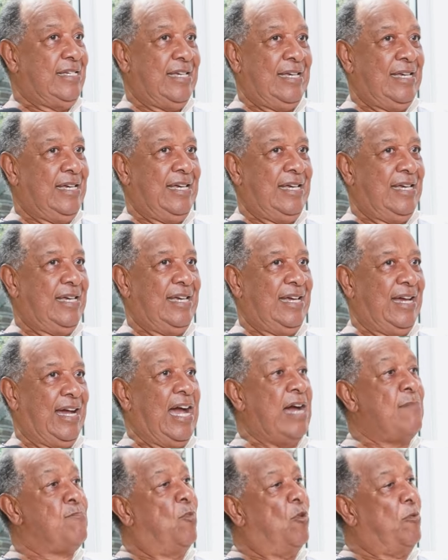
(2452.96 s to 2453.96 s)
uh,
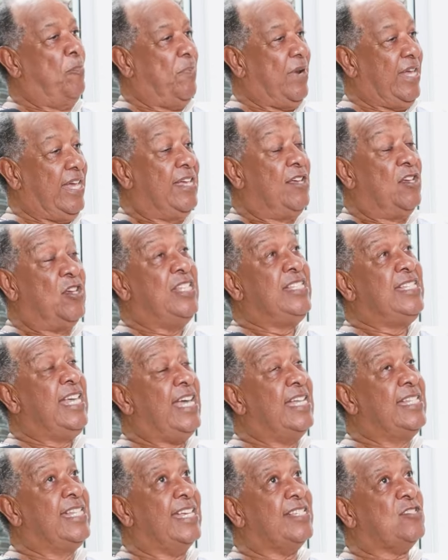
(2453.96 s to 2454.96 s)
humble play.
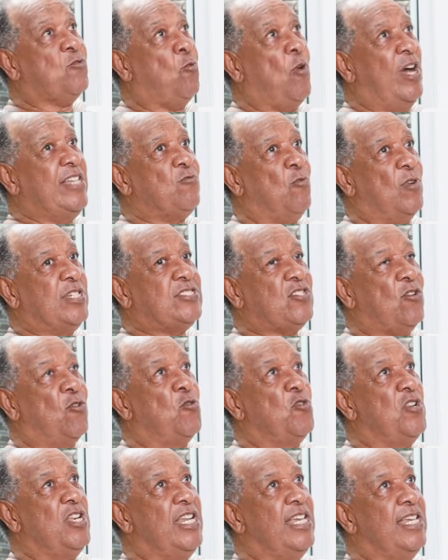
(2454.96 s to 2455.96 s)
The, the squad was
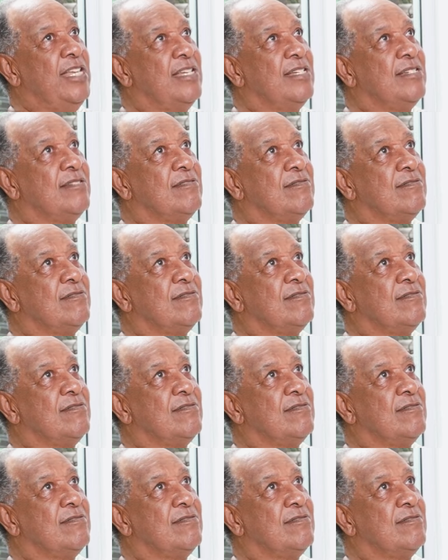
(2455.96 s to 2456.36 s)
only